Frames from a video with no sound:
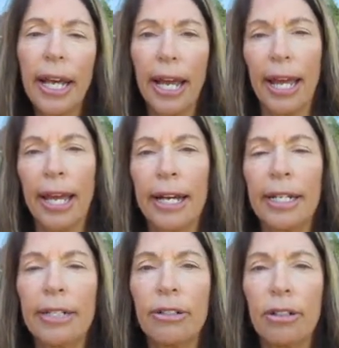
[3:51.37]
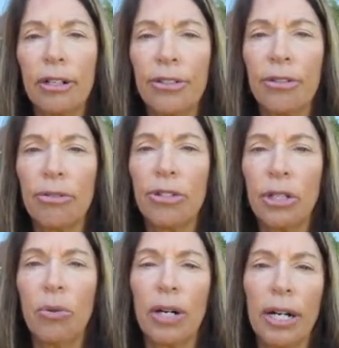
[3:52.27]
and also
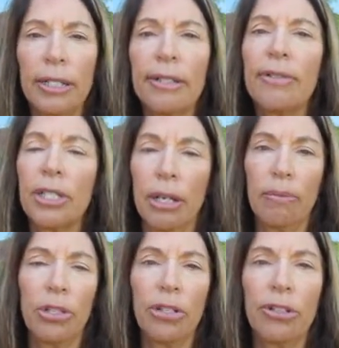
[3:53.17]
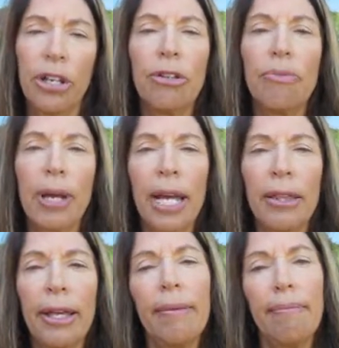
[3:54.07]
see what kinds of assumptions that you
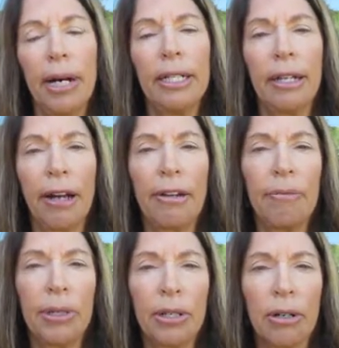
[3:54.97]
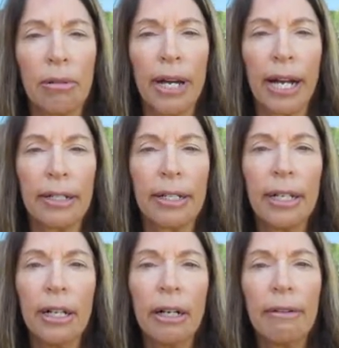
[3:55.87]
made that might not have been correct.
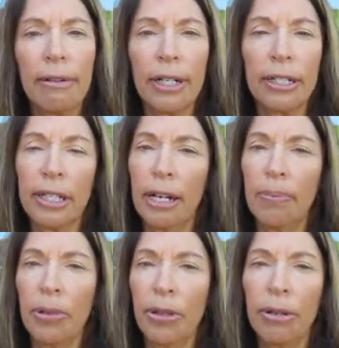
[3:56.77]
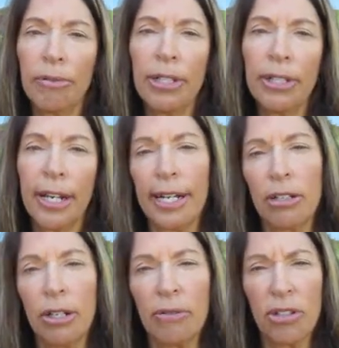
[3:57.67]
For example, in a recent
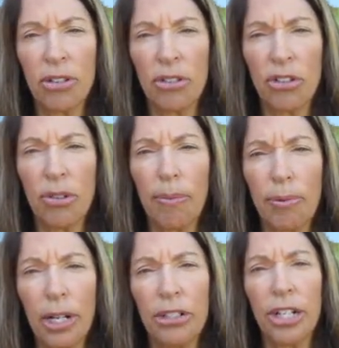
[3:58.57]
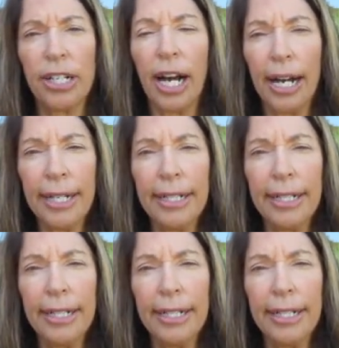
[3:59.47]
action research project I